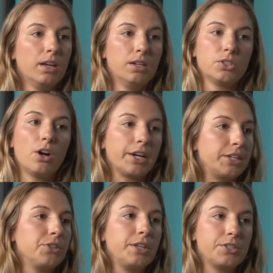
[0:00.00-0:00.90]
talking
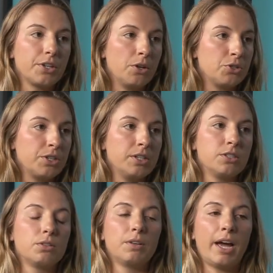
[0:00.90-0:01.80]
to these
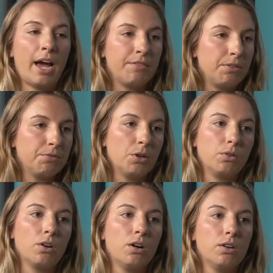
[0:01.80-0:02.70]
coaches, having phone
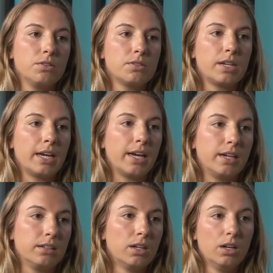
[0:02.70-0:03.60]
calls,
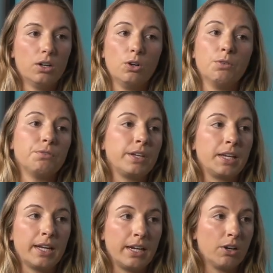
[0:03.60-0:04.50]
and hopefully
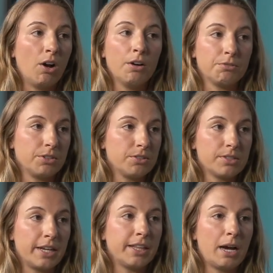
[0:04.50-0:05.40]
getting offers
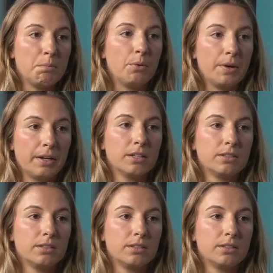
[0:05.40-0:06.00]
at that point.